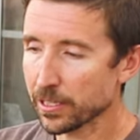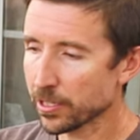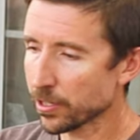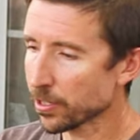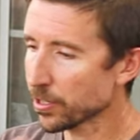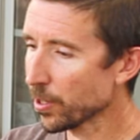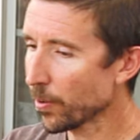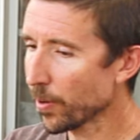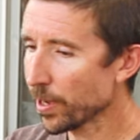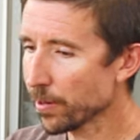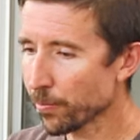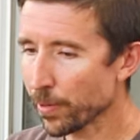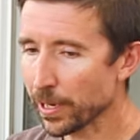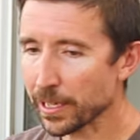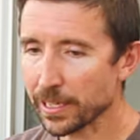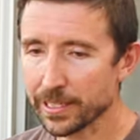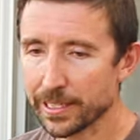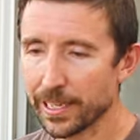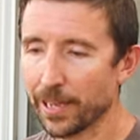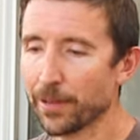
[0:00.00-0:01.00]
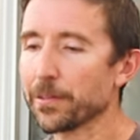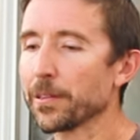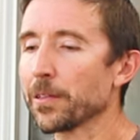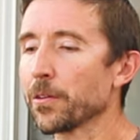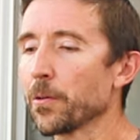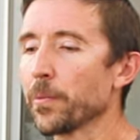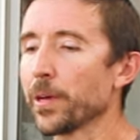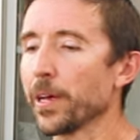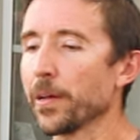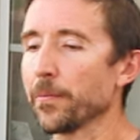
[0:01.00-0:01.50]
let's just go ahead and break this down a
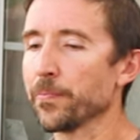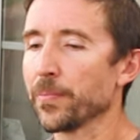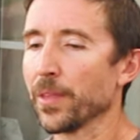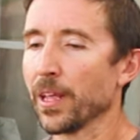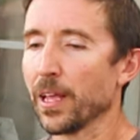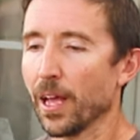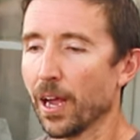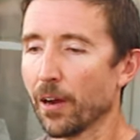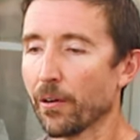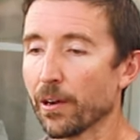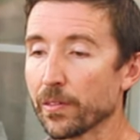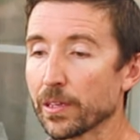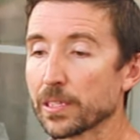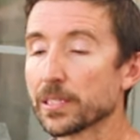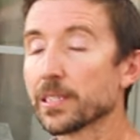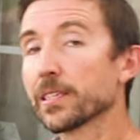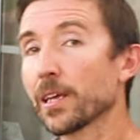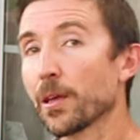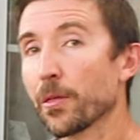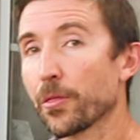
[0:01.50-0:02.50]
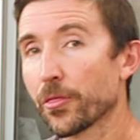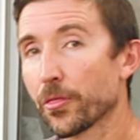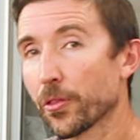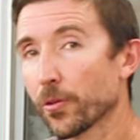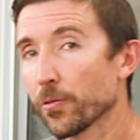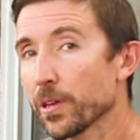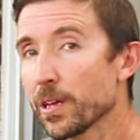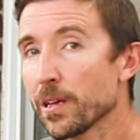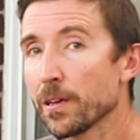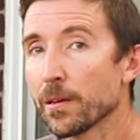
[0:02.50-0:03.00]
little bit. All right, this is a
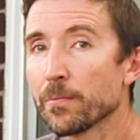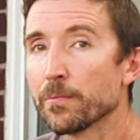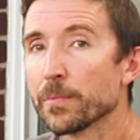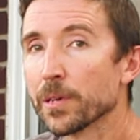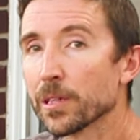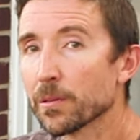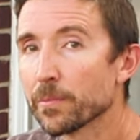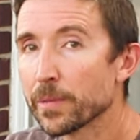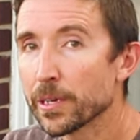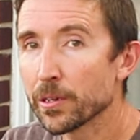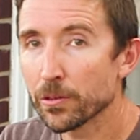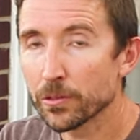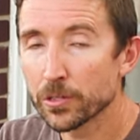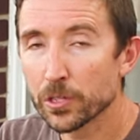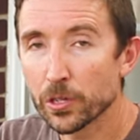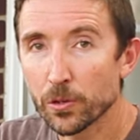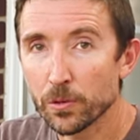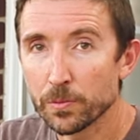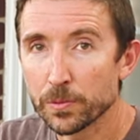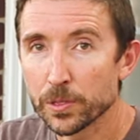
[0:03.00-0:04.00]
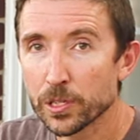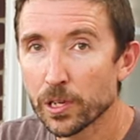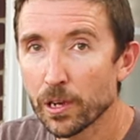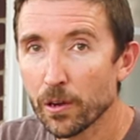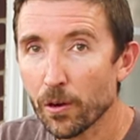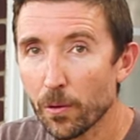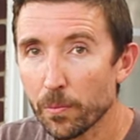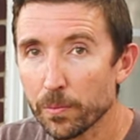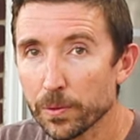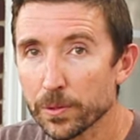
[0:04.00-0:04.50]
30 millimeter tube
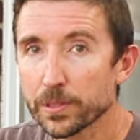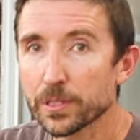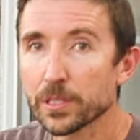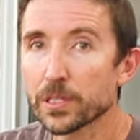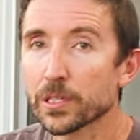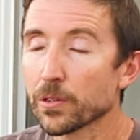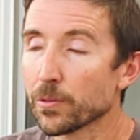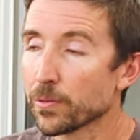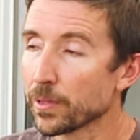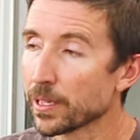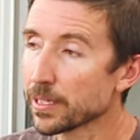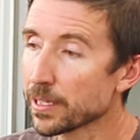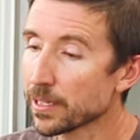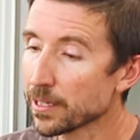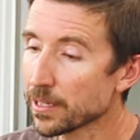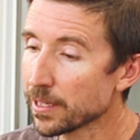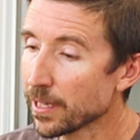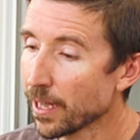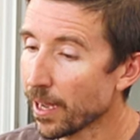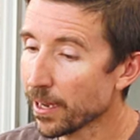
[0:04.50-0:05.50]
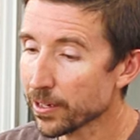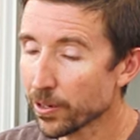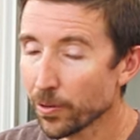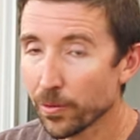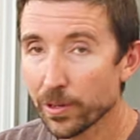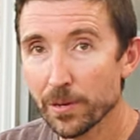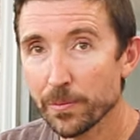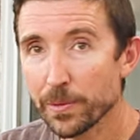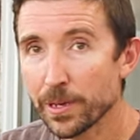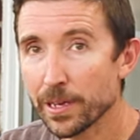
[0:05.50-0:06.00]
scope. So this is not
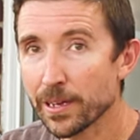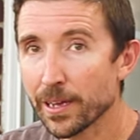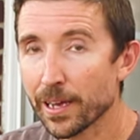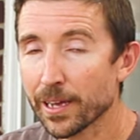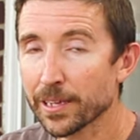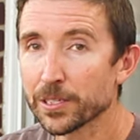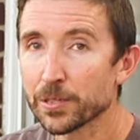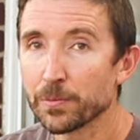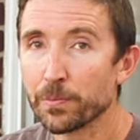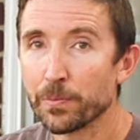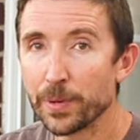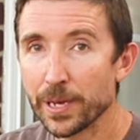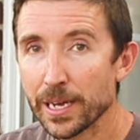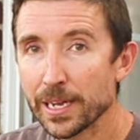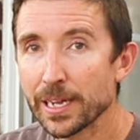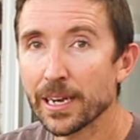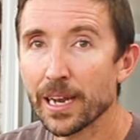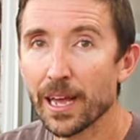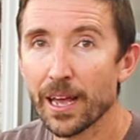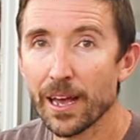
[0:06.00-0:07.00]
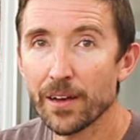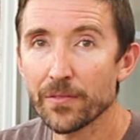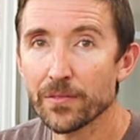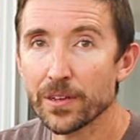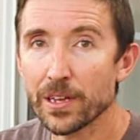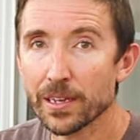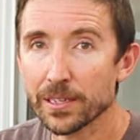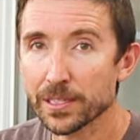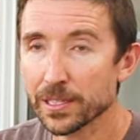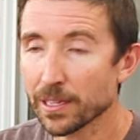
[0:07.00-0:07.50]
going to be as big and
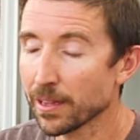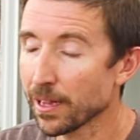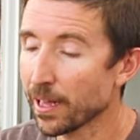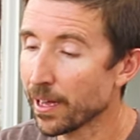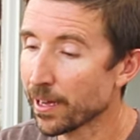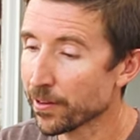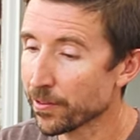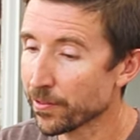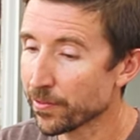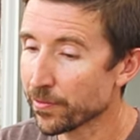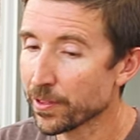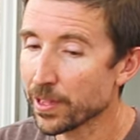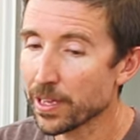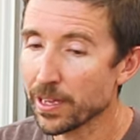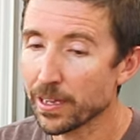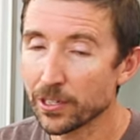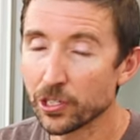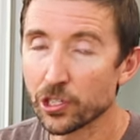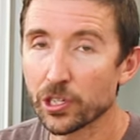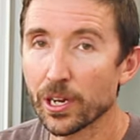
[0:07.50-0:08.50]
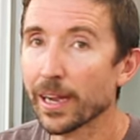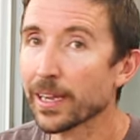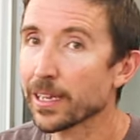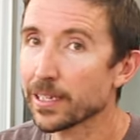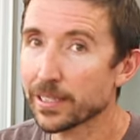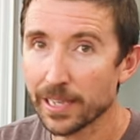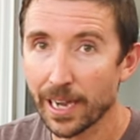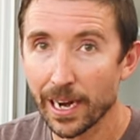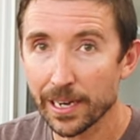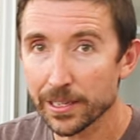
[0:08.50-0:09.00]
heavy as a lot of the
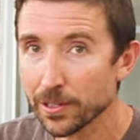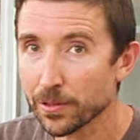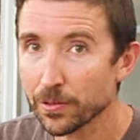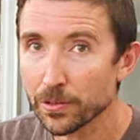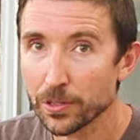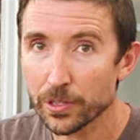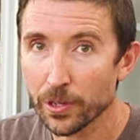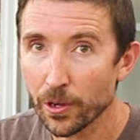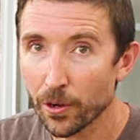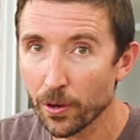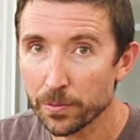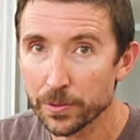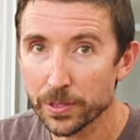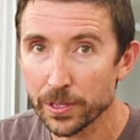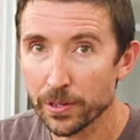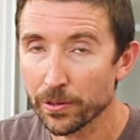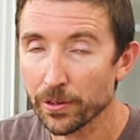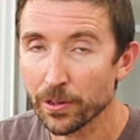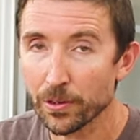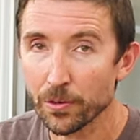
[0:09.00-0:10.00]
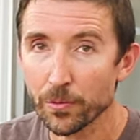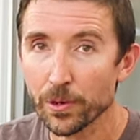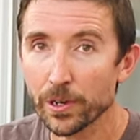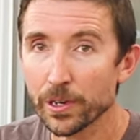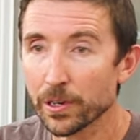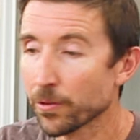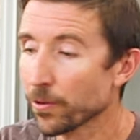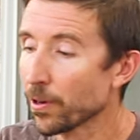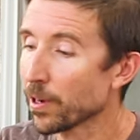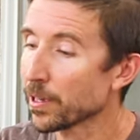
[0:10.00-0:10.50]
giant tactical scopes that you're gonna
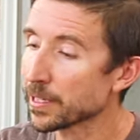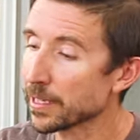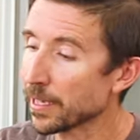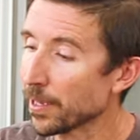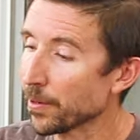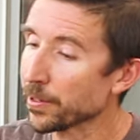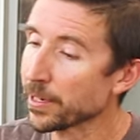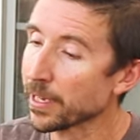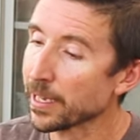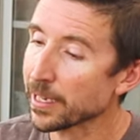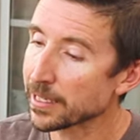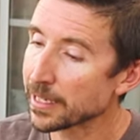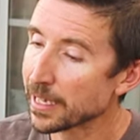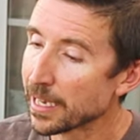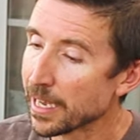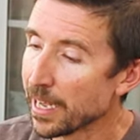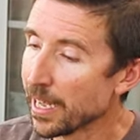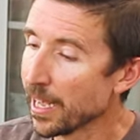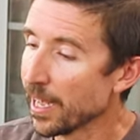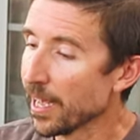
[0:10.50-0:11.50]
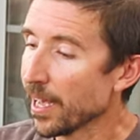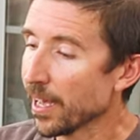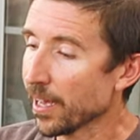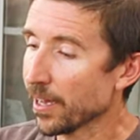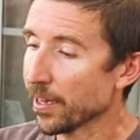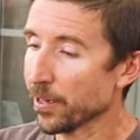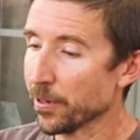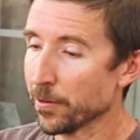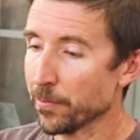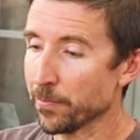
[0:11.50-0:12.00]
run across nowadays.
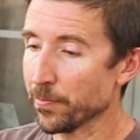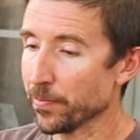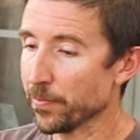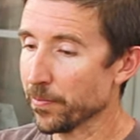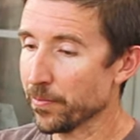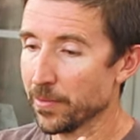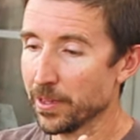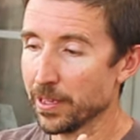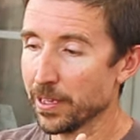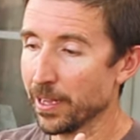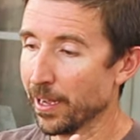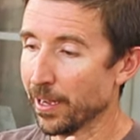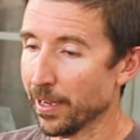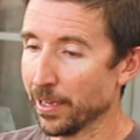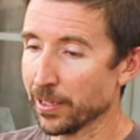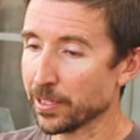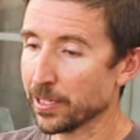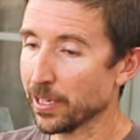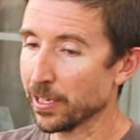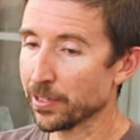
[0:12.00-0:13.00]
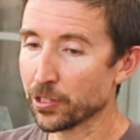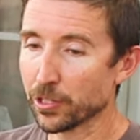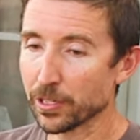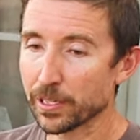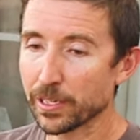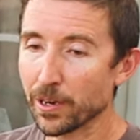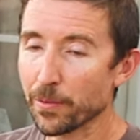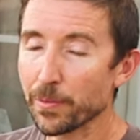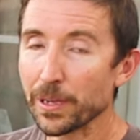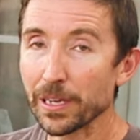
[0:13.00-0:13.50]
It's
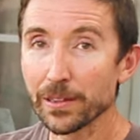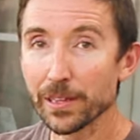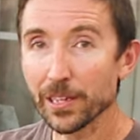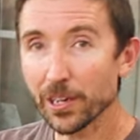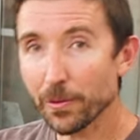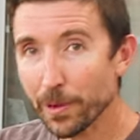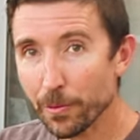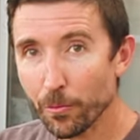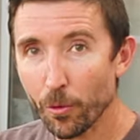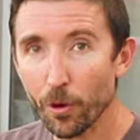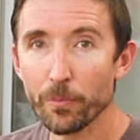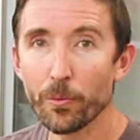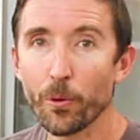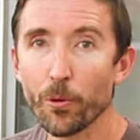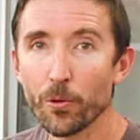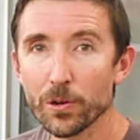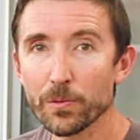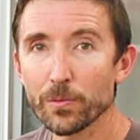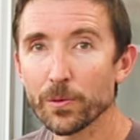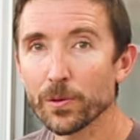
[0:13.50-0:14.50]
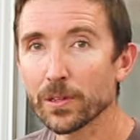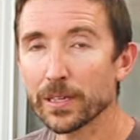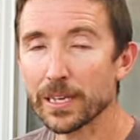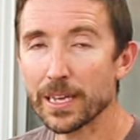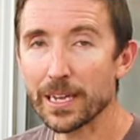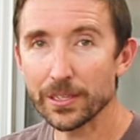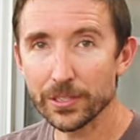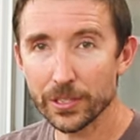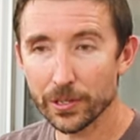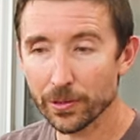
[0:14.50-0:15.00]
just gonna be a little bit more portable,
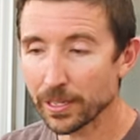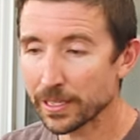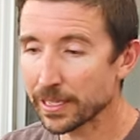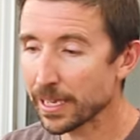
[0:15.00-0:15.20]
easier